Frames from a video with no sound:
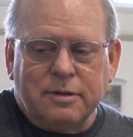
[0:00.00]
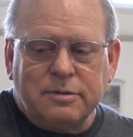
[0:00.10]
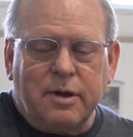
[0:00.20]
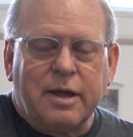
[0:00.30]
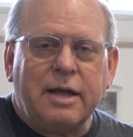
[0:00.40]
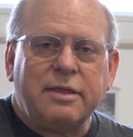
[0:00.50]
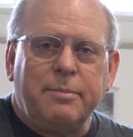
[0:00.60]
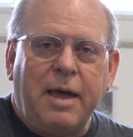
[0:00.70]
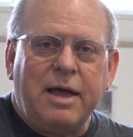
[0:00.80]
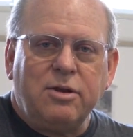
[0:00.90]
So I got the
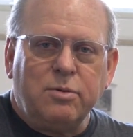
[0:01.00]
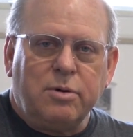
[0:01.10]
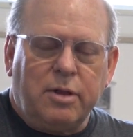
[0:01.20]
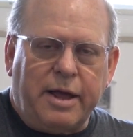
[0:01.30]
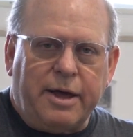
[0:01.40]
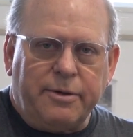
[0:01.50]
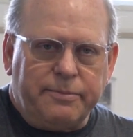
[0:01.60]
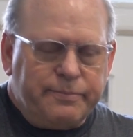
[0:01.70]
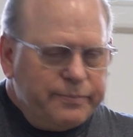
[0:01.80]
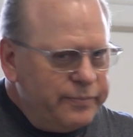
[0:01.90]
manual
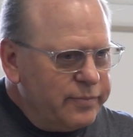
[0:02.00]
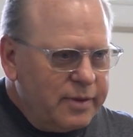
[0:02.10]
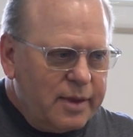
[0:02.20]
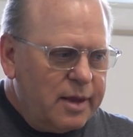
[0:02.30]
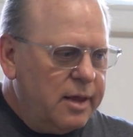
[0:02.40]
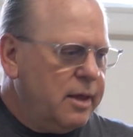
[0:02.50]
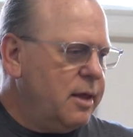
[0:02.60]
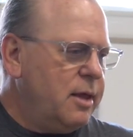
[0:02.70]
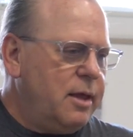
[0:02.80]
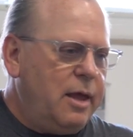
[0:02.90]
out
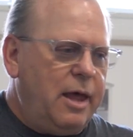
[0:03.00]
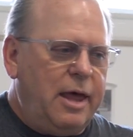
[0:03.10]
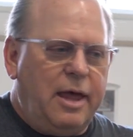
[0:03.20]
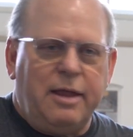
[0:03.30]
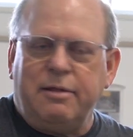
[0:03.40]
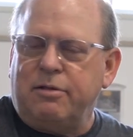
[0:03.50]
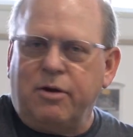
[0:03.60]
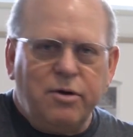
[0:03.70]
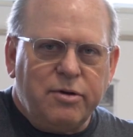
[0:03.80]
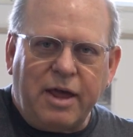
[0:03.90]
and
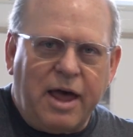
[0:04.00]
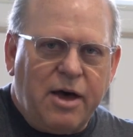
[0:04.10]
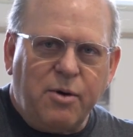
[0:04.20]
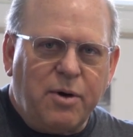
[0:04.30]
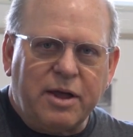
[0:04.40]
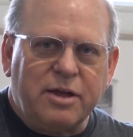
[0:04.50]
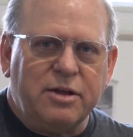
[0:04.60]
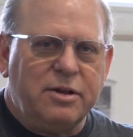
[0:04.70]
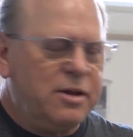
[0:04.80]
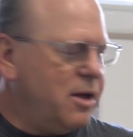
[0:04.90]
learned how I
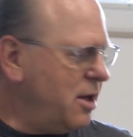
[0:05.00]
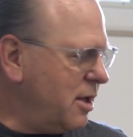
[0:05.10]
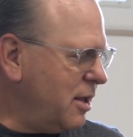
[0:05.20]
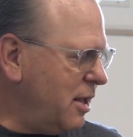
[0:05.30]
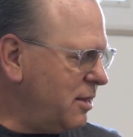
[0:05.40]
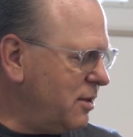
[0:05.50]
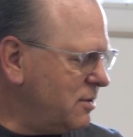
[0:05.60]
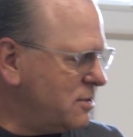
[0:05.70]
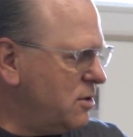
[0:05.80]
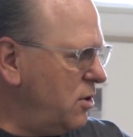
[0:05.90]
can uh, get
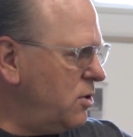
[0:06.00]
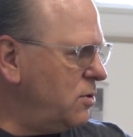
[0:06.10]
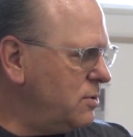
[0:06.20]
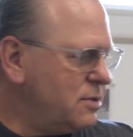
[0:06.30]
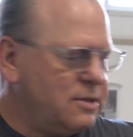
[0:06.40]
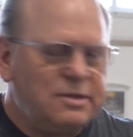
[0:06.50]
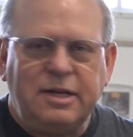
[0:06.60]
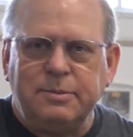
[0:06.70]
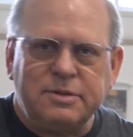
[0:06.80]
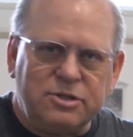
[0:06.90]
this closed. It
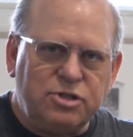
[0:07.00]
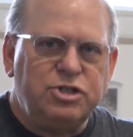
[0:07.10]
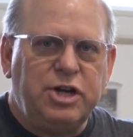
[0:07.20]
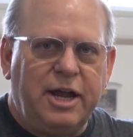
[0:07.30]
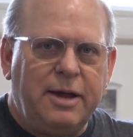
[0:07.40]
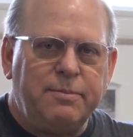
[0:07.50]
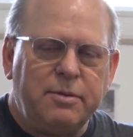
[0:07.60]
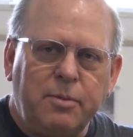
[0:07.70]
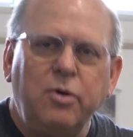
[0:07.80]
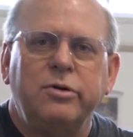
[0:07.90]
seems it's
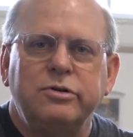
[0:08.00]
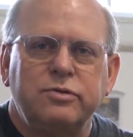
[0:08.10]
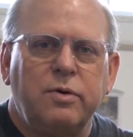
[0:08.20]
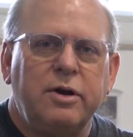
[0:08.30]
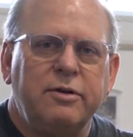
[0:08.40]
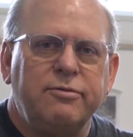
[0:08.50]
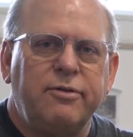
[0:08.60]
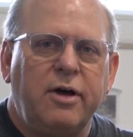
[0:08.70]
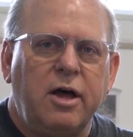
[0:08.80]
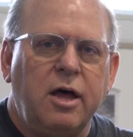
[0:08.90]
jammed, the motor's running
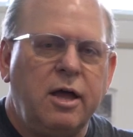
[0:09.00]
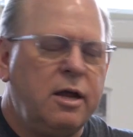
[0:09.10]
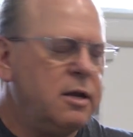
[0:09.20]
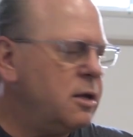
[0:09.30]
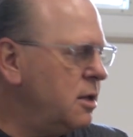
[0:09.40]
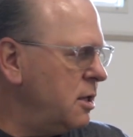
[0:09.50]
fine,